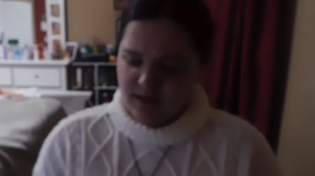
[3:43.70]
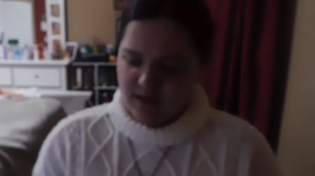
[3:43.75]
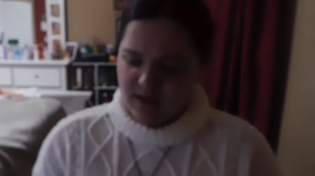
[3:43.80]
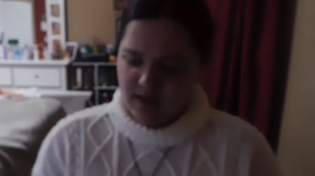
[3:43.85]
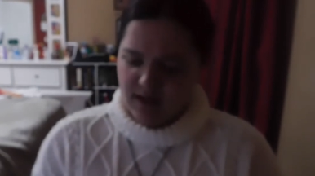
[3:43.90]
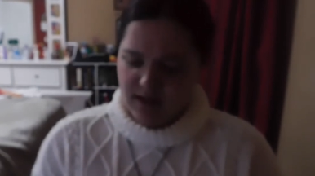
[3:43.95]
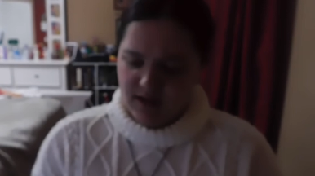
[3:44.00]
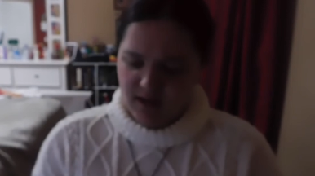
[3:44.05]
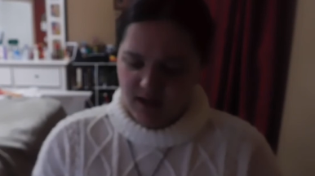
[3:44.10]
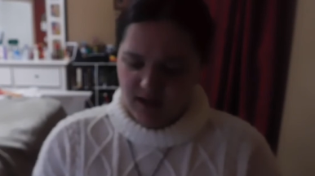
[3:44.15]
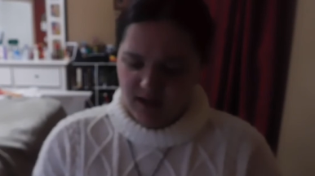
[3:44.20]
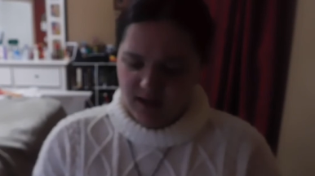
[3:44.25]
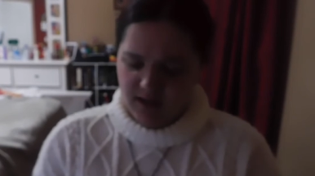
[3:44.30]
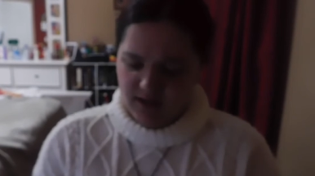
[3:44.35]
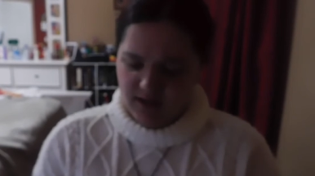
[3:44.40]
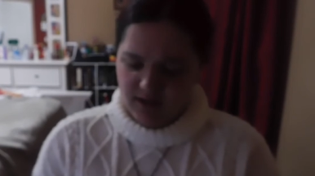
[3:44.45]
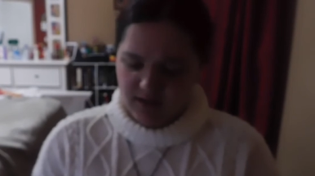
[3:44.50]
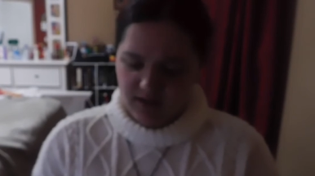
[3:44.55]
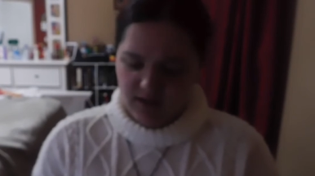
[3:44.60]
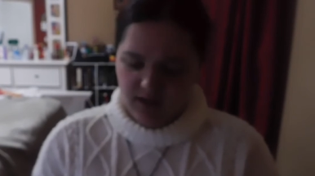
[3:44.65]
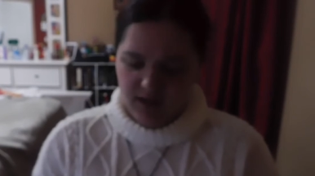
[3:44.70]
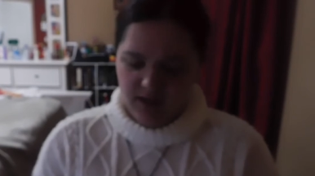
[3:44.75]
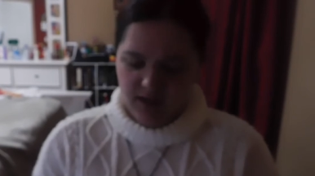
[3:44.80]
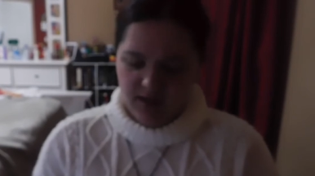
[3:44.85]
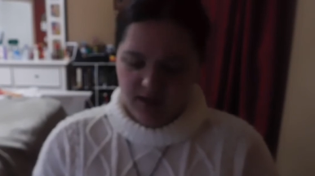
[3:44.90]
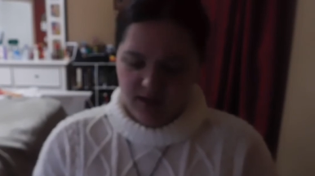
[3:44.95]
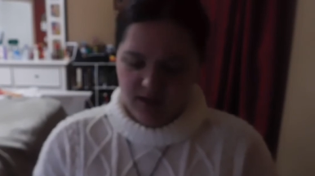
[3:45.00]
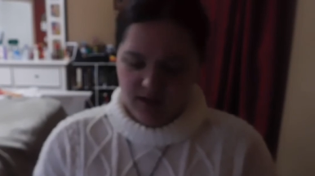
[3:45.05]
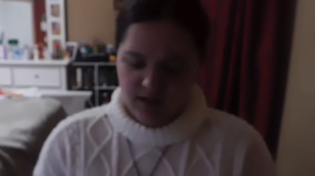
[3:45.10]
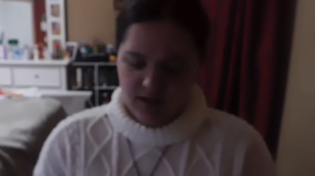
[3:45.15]
it and then
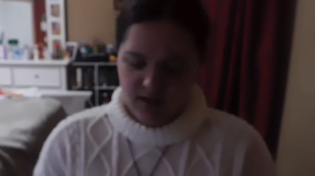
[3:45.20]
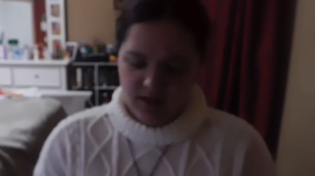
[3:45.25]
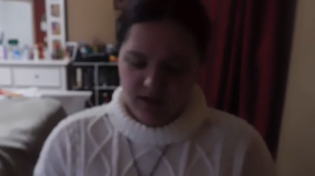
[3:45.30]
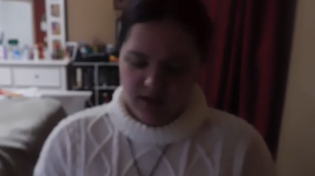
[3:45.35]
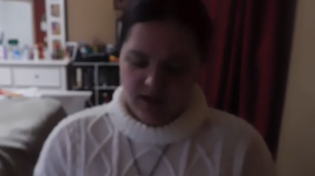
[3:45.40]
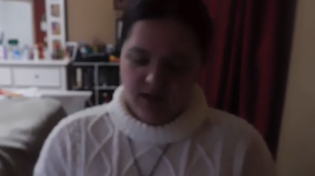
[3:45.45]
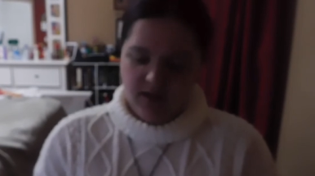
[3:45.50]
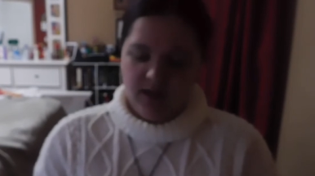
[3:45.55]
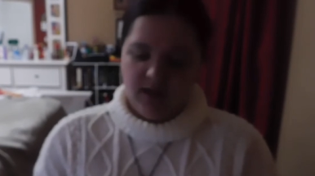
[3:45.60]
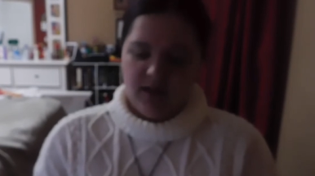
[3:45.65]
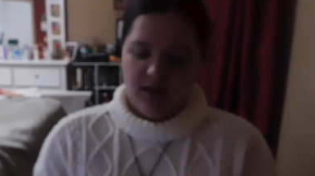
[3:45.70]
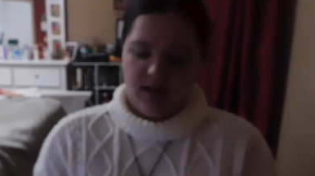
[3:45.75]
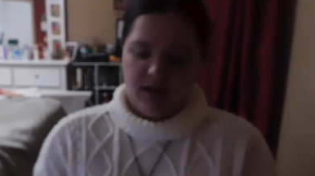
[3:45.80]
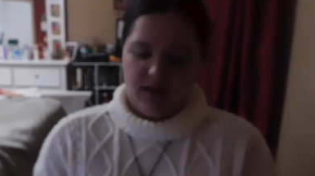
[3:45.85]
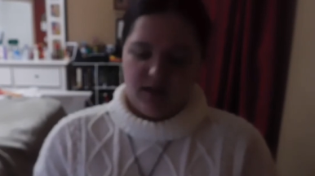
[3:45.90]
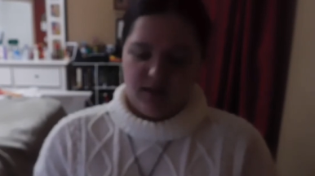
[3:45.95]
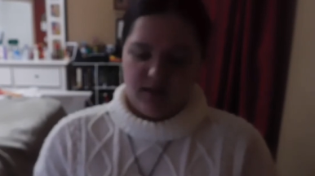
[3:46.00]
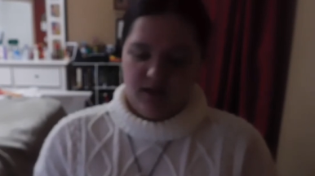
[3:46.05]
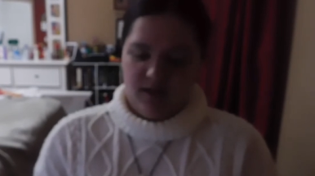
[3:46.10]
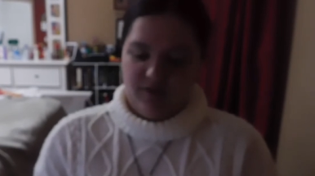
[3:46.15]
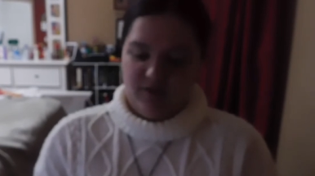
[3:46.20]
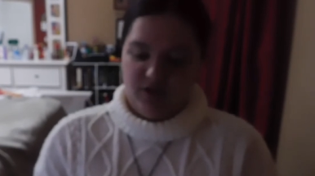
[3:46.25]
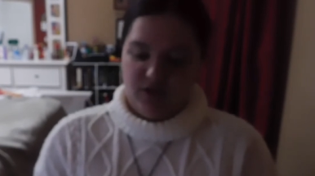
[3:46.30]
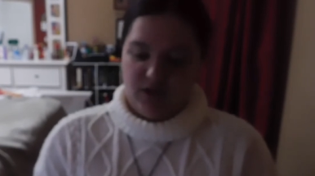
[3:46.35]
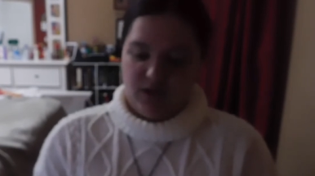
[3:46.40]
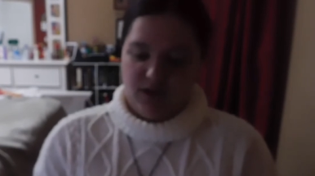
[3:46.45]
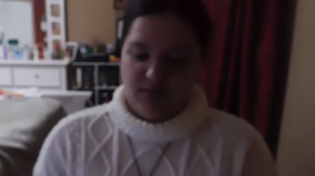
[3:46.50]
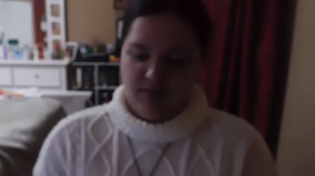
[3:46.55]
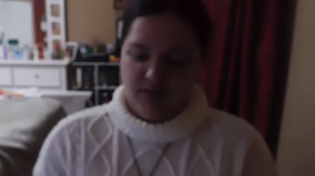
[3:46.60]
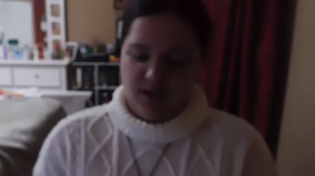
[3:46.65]
like stuff just
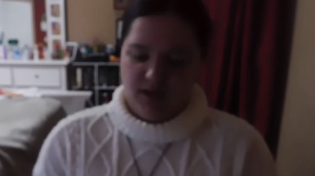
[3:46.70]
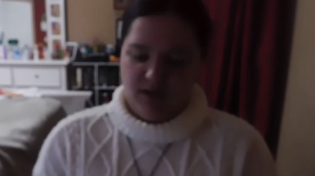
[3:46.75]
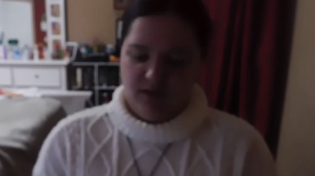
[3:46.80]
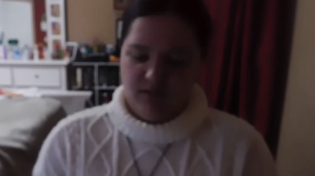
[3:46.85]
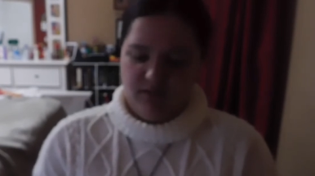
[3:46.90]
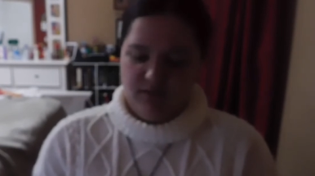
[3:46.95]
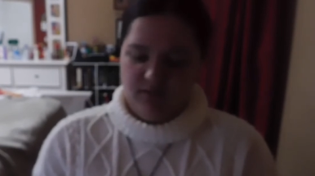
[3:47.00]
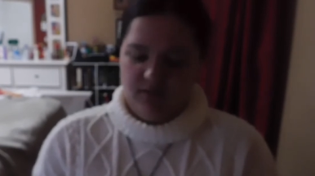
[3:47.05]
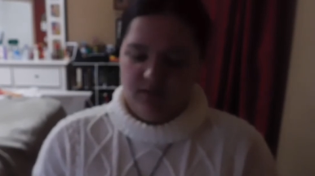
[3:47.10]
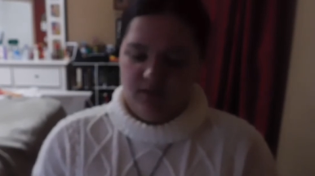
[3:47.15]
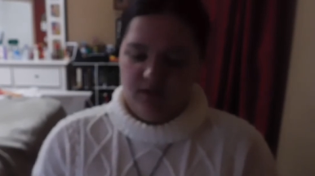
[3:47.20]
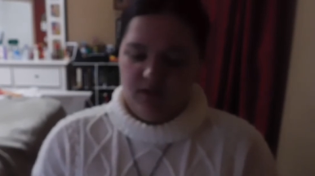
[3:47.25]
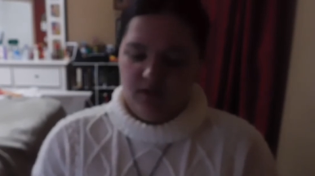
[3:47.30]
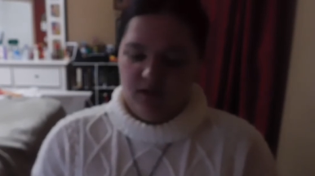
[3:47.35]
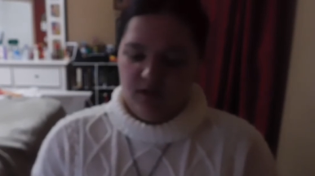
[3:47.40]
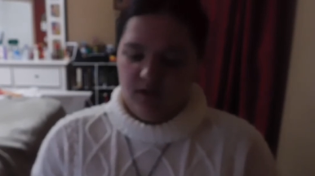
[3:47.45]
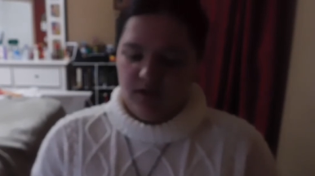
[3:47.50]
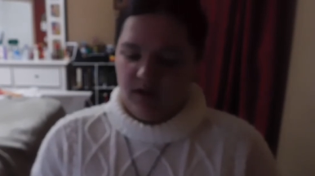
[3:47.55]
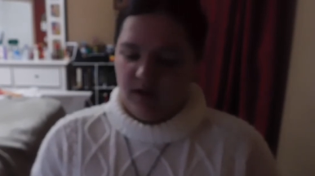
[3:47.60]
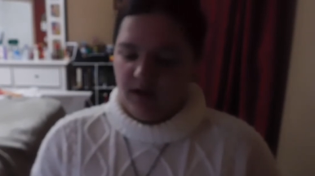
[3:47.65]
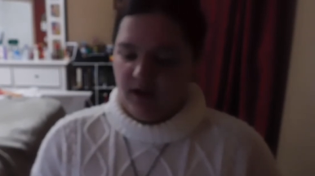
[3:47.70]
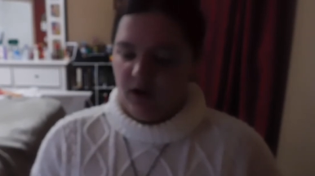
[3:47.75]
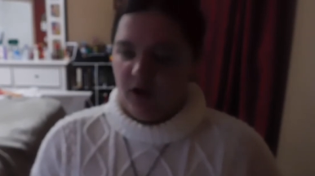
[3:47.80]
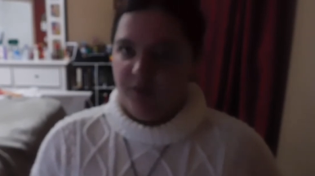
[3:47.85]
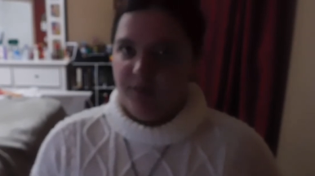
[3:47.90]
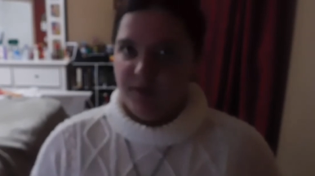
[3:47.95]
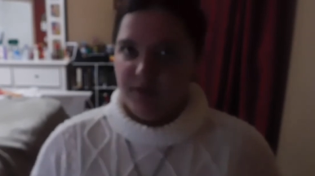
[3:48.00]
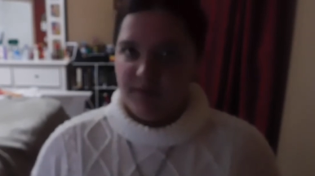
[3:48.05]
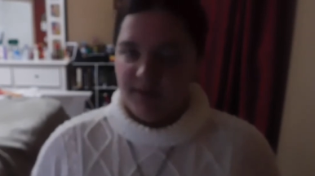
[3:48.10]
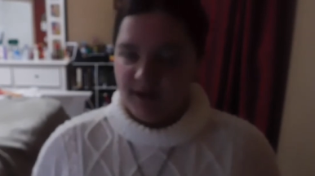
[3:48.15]
comes out. And I hope
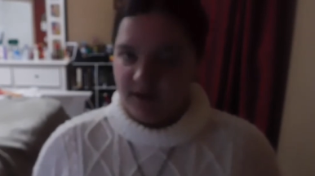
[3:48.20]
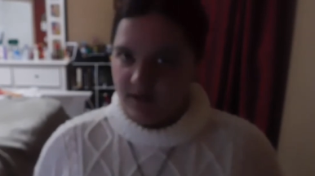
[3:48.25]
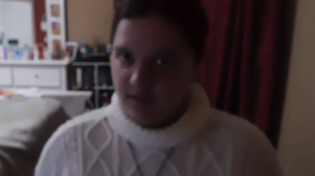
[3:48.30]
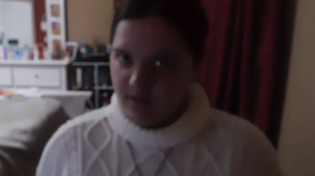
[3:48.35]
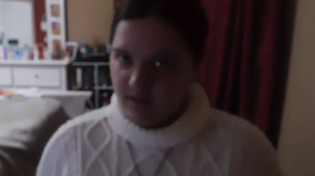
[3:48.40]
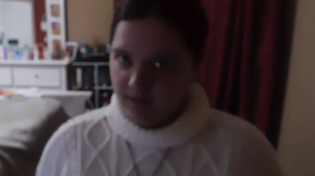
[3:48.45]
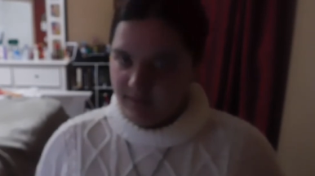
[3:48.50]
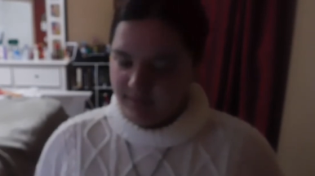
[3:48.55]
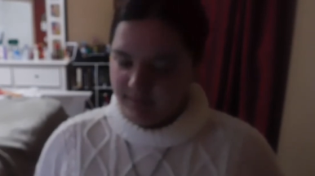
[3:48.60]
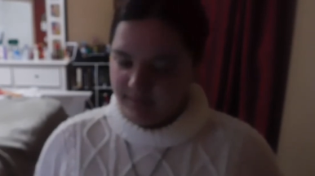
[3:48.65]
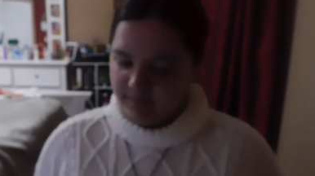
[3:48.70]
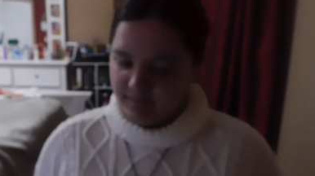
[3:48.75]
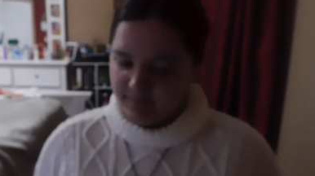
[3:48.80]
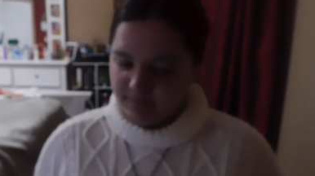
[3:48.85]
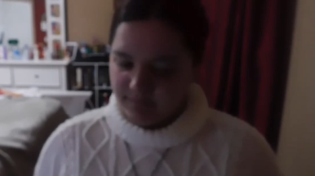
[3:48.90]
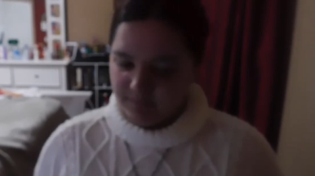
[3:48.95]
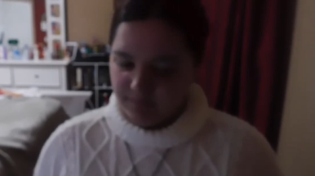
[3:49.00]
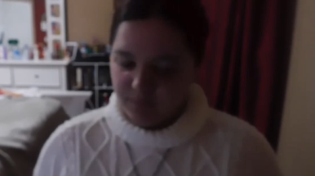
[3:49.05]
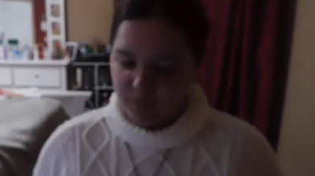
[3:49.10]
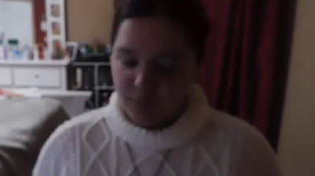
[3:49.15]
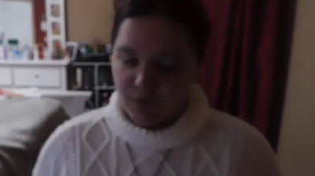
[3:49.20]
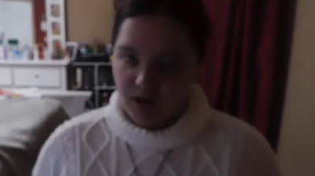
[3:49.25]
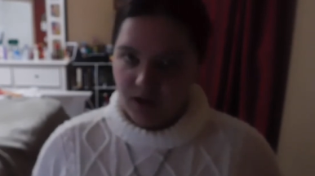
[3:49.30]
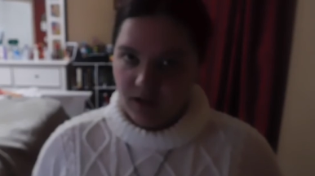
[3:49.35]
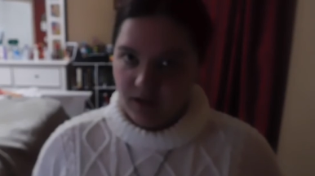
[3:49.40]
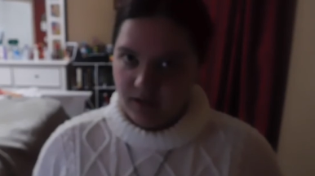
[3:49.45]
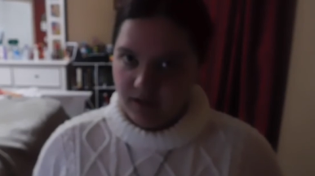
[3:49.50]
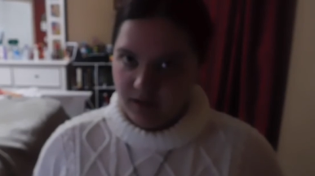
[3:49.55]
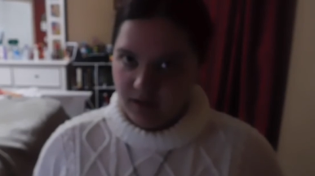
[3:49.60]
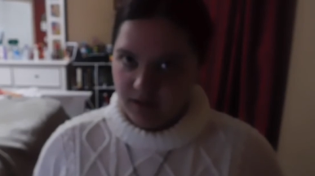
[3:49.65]
it's my color.
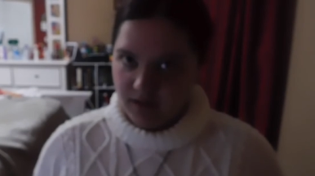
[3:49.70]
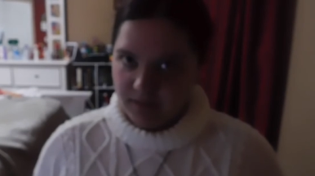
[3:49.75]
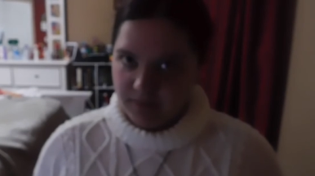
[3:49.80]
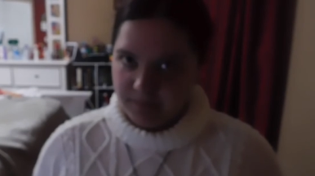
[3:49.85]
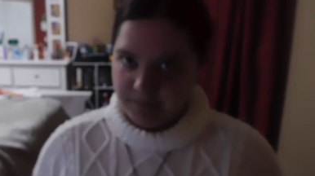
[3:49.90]
Probably not.